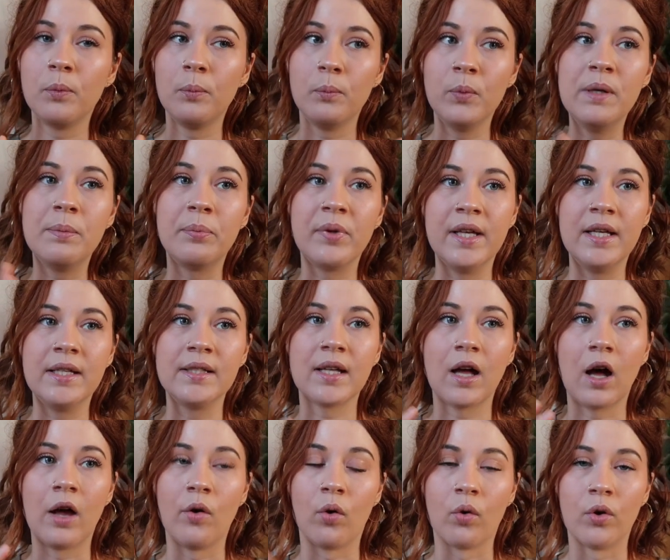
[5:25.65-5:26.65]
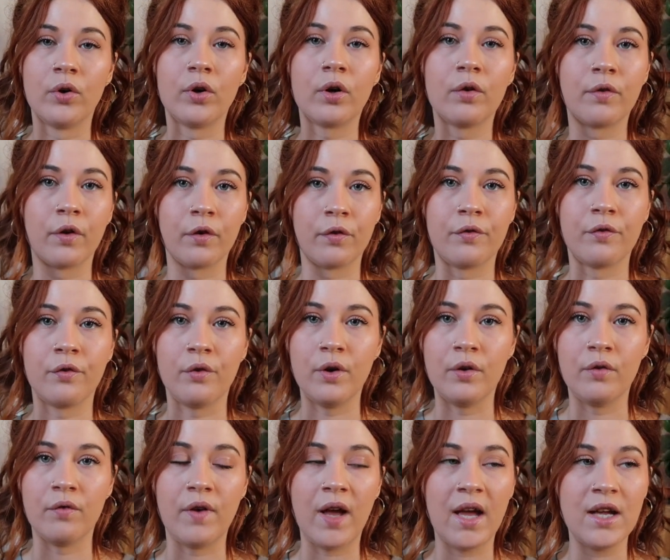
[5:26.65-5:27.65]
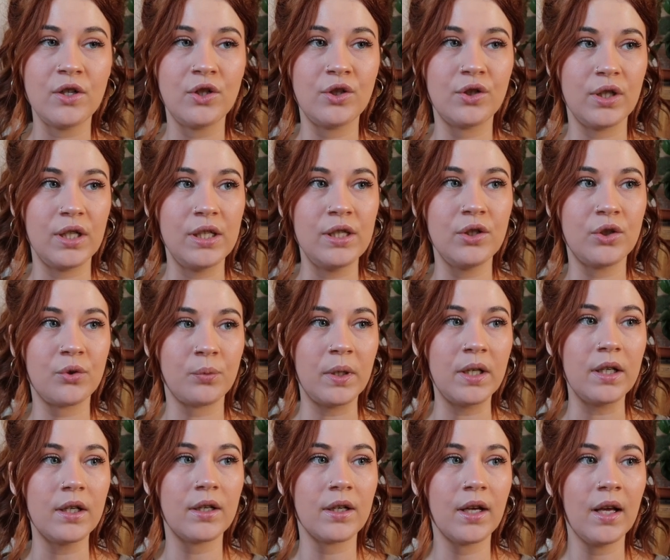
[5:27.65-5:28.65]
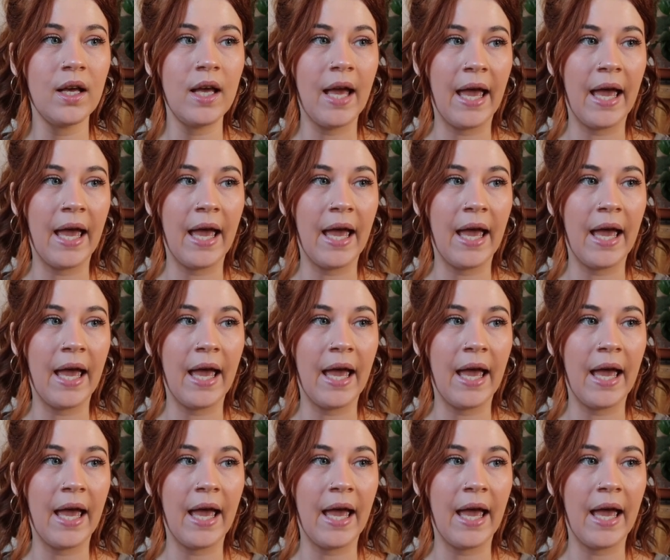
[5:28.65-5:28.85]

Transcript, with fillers: we place an order for fruit and veg each week.